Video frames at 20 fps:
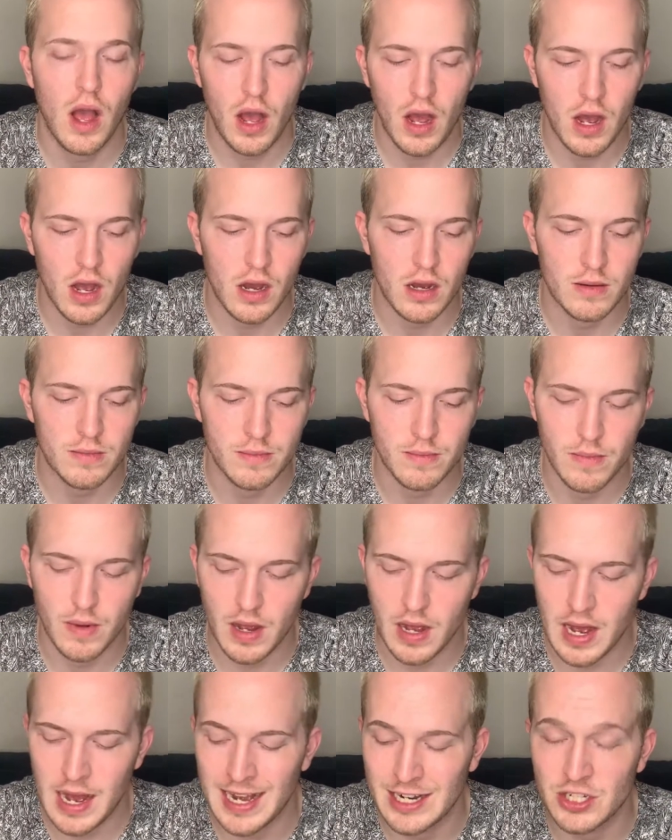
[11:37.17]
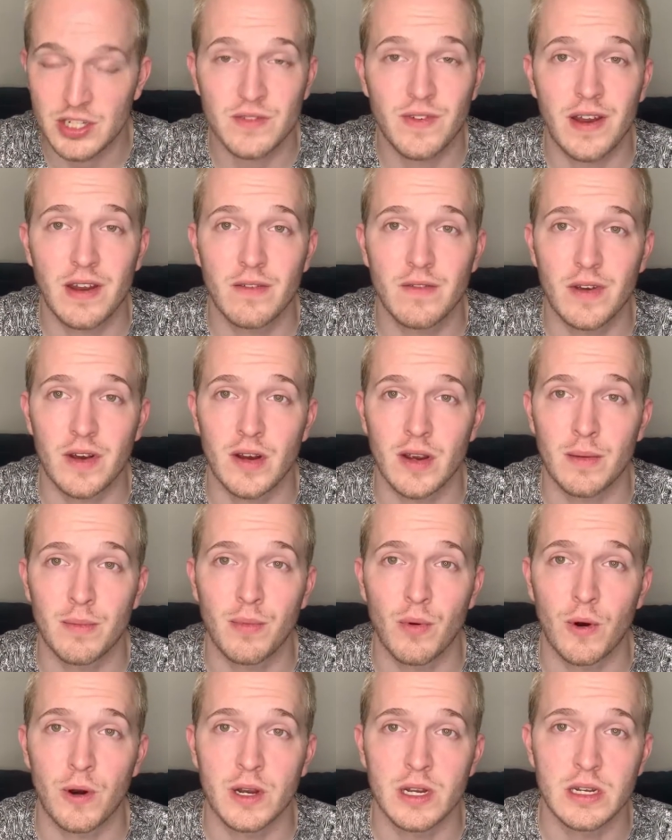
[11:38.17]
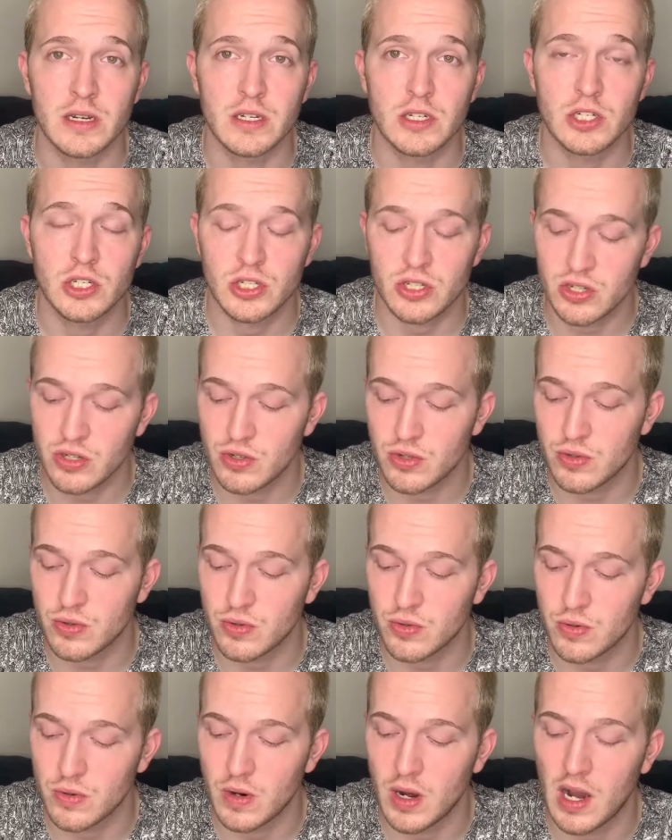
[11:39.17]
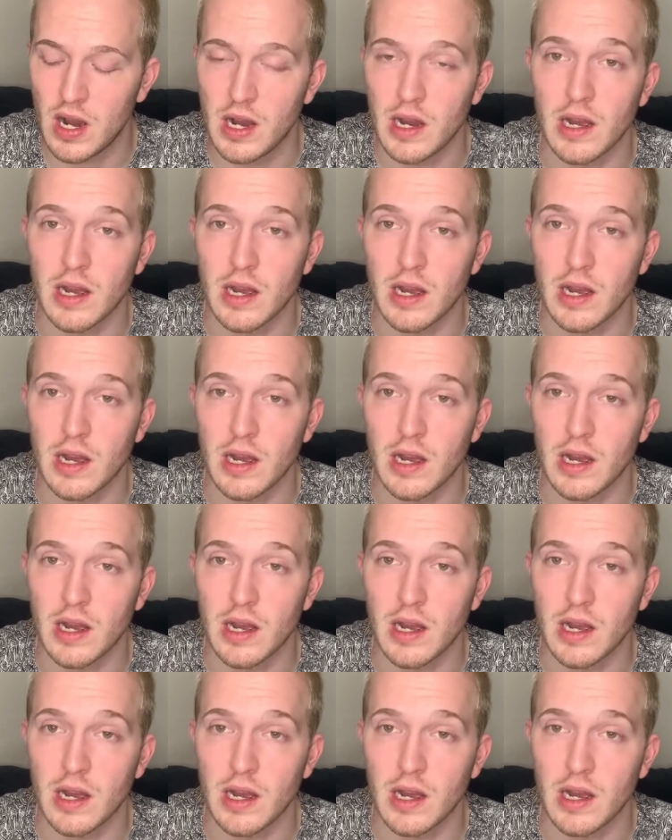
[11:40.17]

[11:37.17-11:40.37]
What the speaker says: I just find it very important to